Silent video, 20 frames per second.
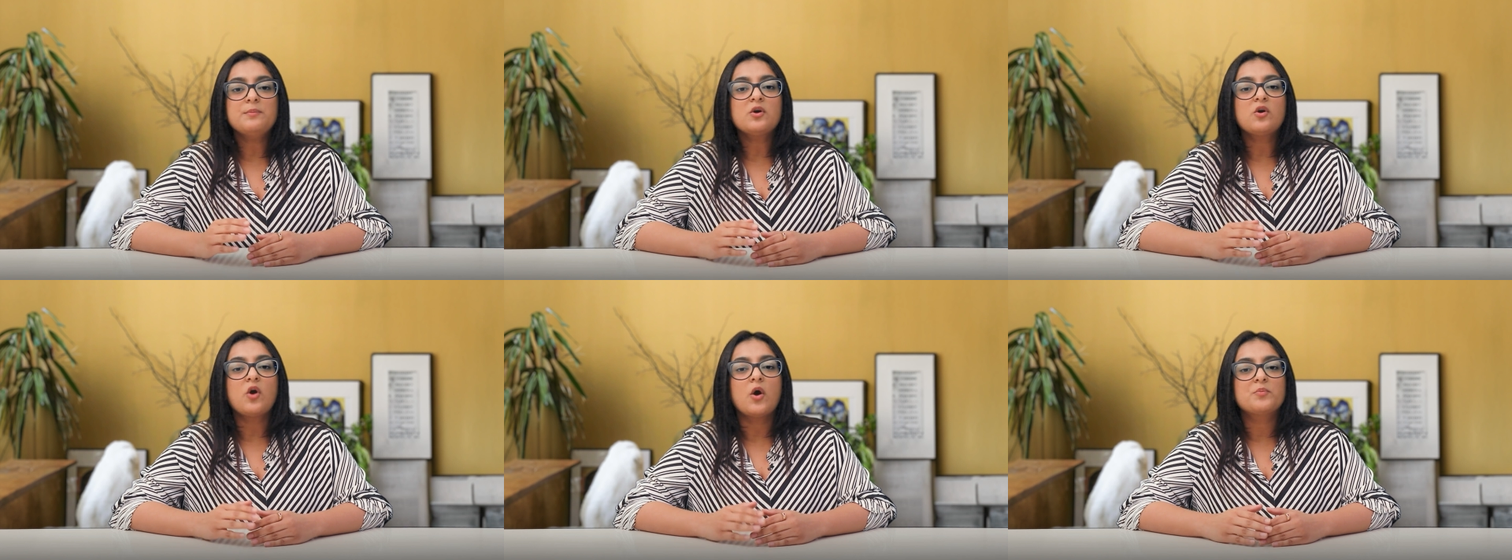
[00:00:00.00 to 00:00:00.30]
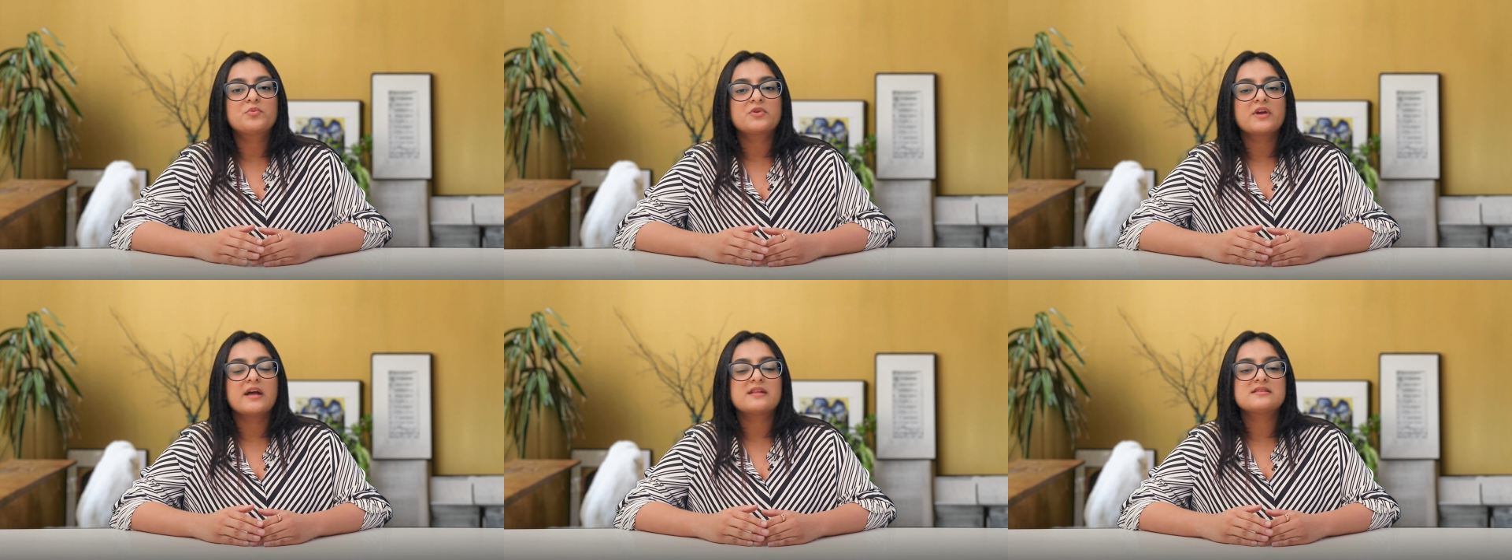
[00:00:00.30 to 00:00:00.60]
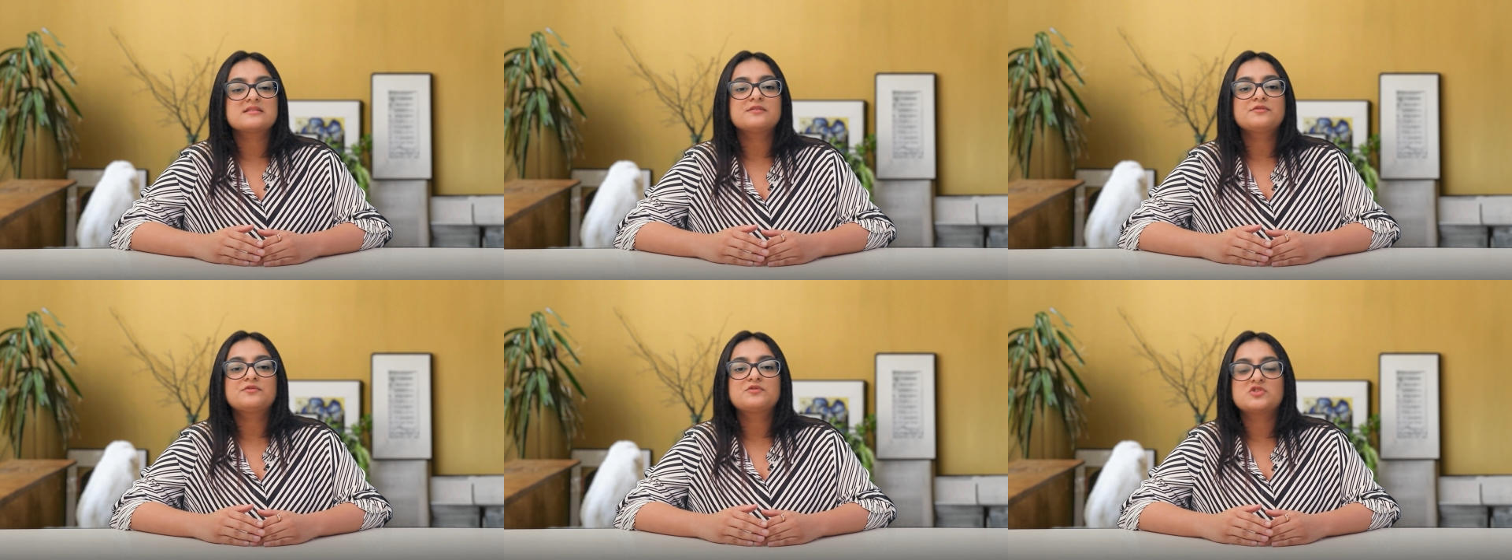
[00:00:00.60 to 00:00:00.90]
a
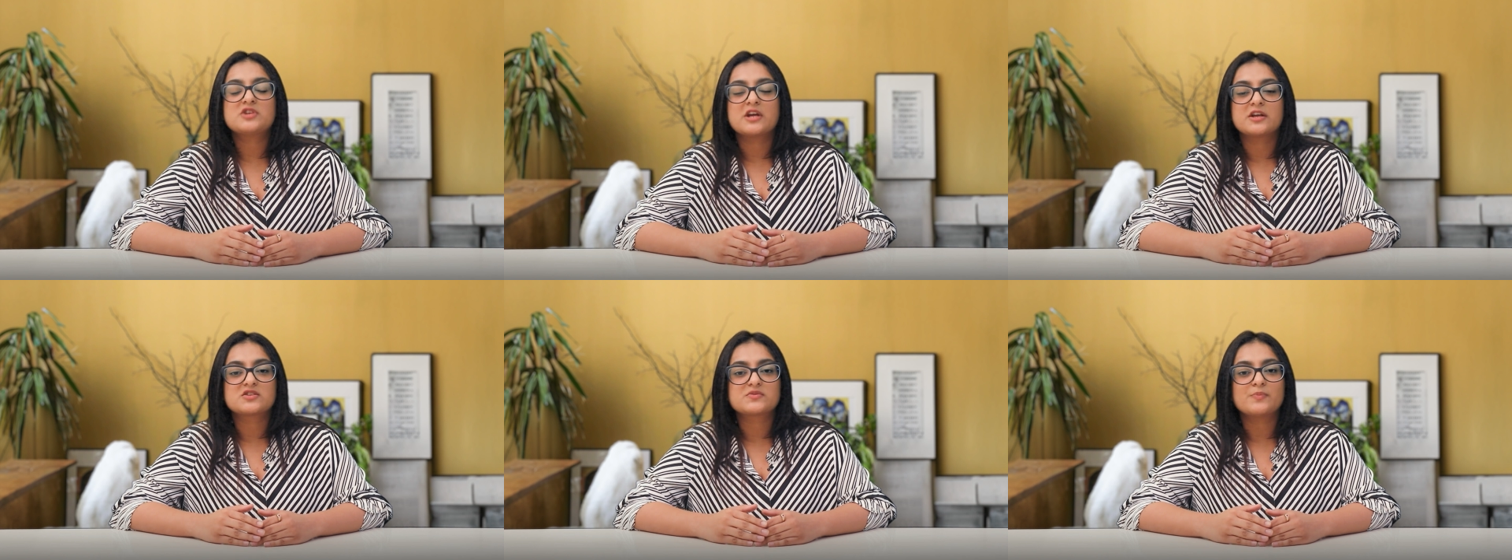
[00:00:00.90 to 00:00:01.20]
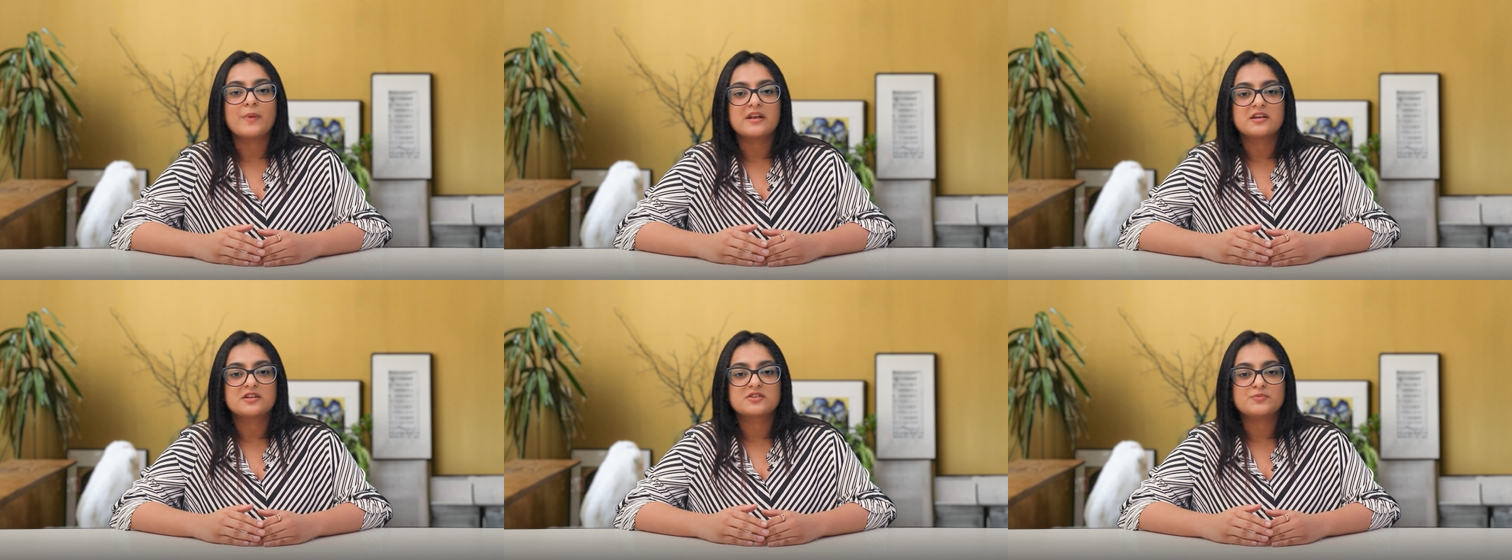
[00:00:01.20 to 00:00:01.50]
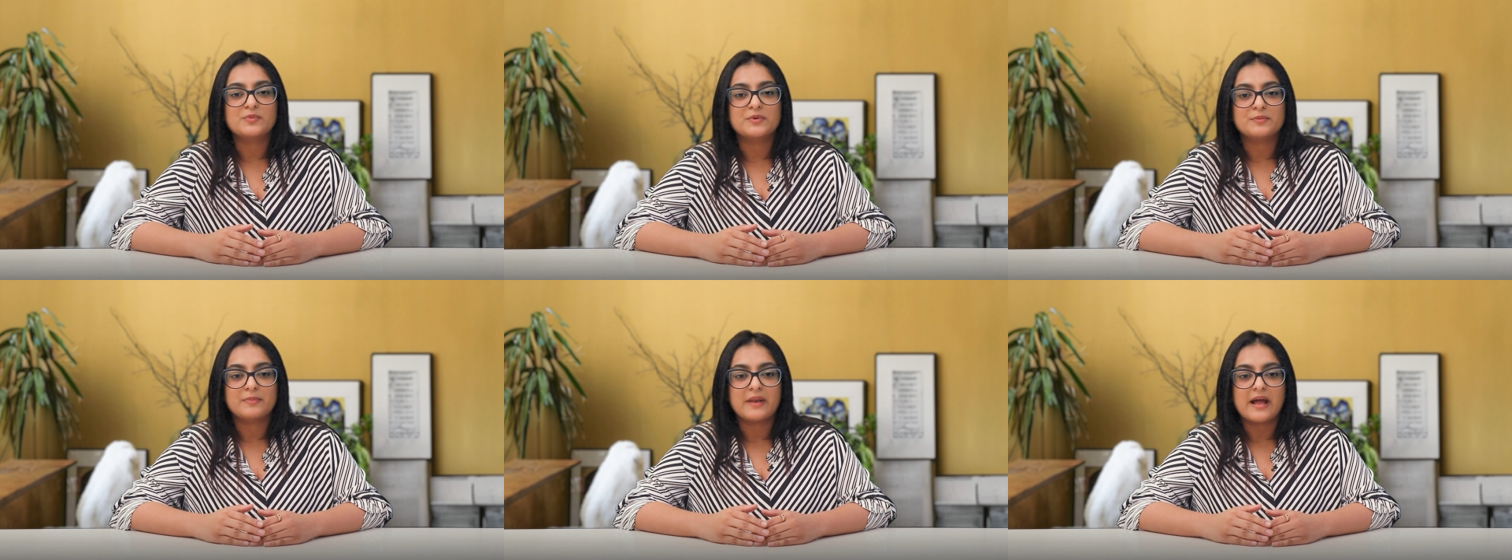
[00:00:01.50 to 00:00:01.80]
comprehensive change
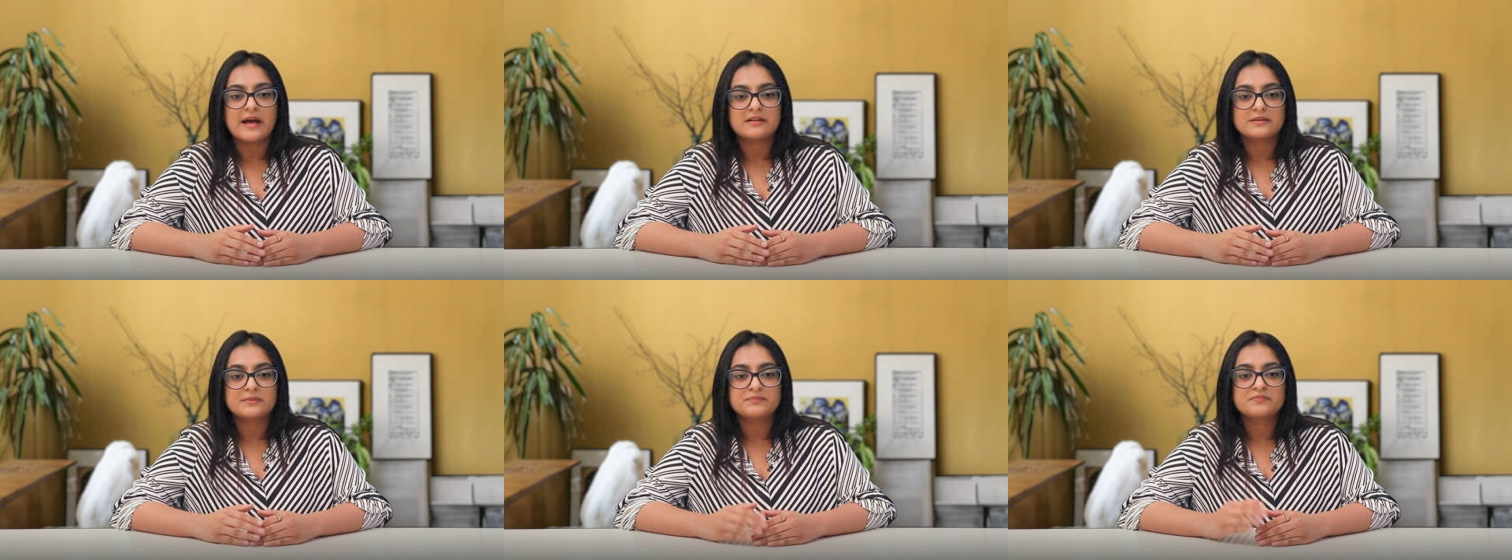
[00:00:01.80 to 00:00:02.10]
management plan.